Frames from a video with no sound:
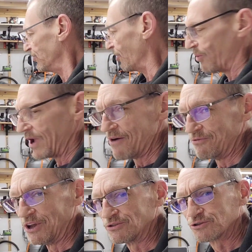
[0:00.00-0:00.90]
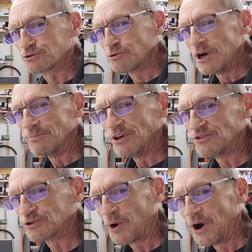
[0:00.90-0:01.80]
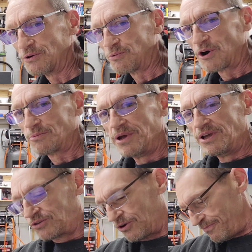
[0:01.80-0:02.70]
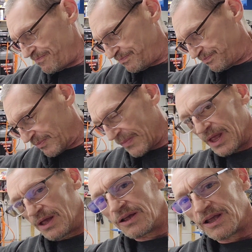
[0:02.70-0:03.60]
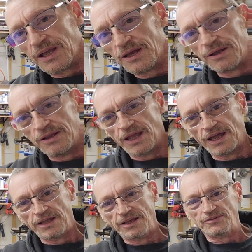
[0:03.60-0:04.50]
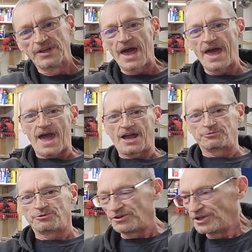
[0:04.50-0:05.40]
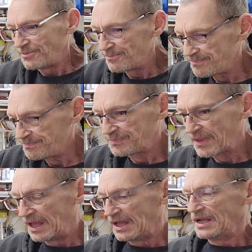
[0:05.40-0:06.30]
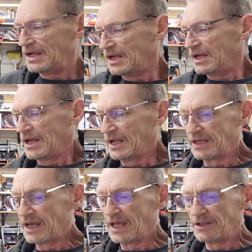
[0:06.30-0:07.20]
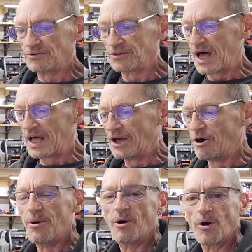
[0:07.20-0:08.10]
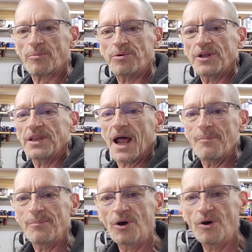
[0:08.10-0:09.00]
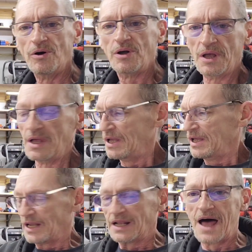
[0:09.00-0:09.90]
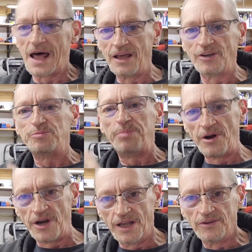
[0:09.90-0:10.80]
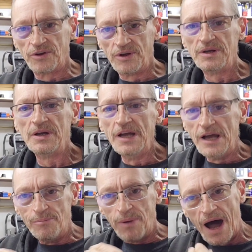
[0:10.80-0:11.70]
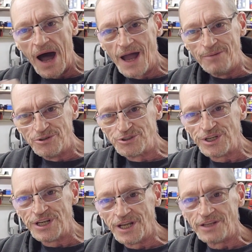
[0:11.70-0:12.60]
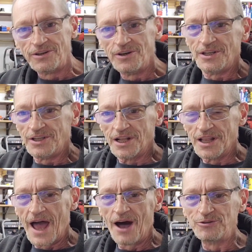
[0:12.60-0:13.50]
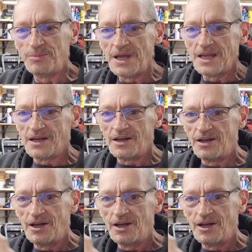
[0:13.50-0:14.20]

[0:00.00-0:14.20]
So we have an extremely squared workpiece. That is accuracy. And again, there's a lot of elbow work put in that mill and a lot of experience behind machining that allows me